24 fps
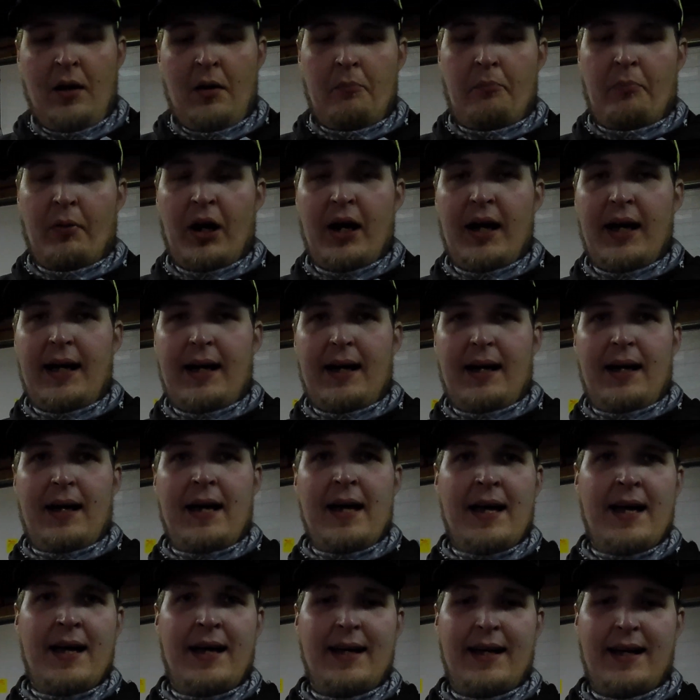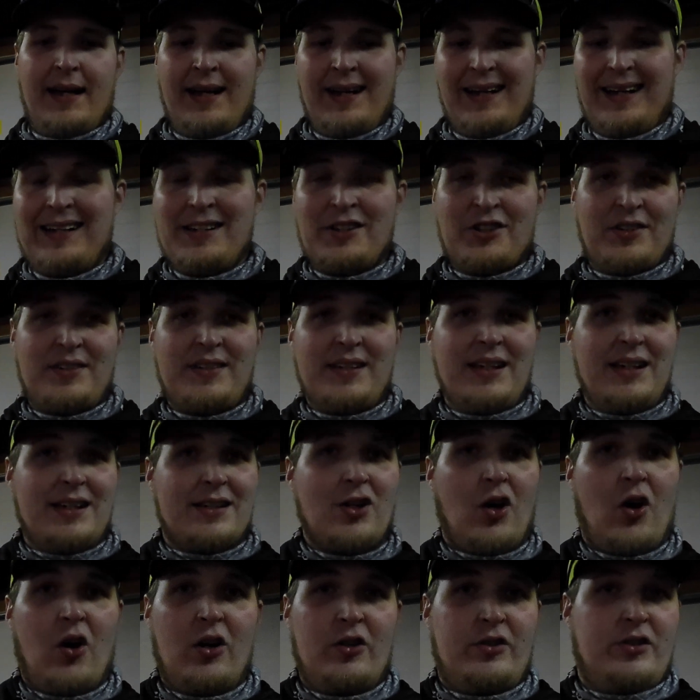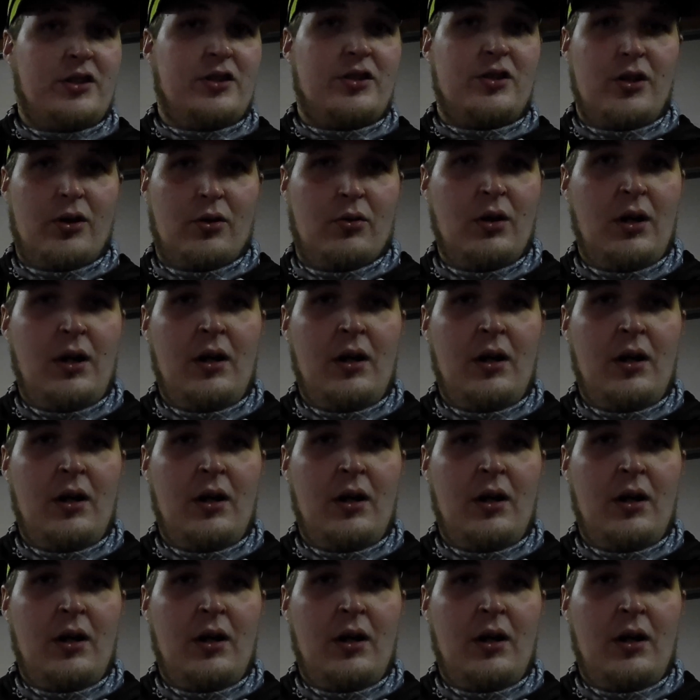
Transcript: But as you see, it's hard to do.